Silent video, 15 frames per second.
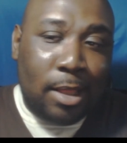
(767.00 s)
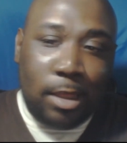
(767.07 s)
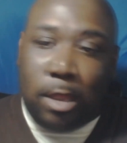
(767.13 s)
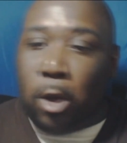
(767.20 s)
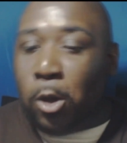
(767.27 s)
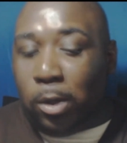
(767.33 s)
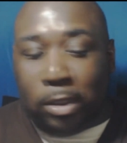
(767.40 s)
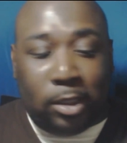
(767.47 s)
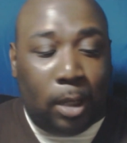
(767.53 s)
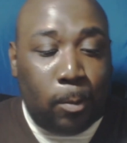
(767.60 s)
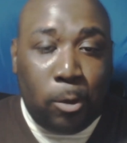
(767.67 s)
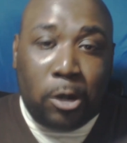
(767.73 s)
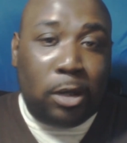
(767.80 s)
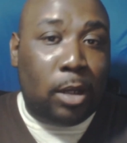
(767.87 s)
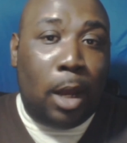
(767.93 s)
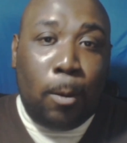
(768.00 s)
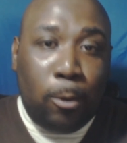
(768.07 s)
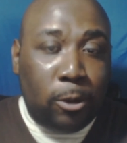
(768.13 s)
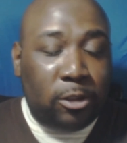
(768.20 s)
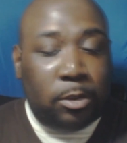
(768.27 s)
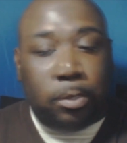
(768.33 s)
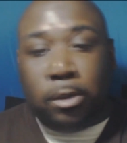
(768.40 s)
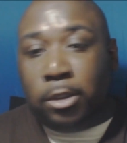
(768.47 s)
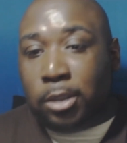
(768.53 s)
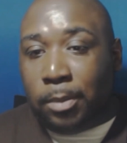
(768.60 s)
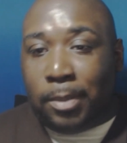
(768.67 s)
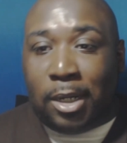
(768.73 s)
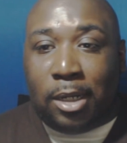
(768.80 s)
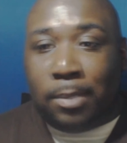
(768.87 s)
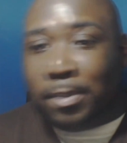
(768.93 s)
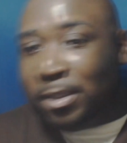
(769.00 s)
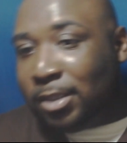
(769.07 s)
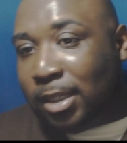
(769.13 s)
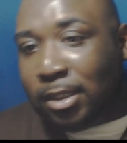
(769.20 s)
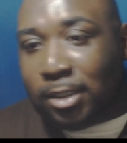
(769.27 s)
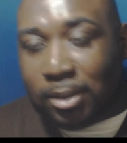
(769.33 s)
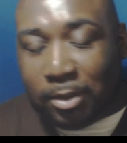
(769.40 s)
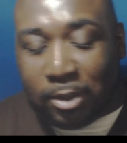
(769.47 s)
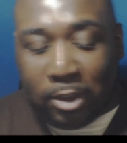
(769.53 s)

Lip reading: Though I'm gonna support them 100%.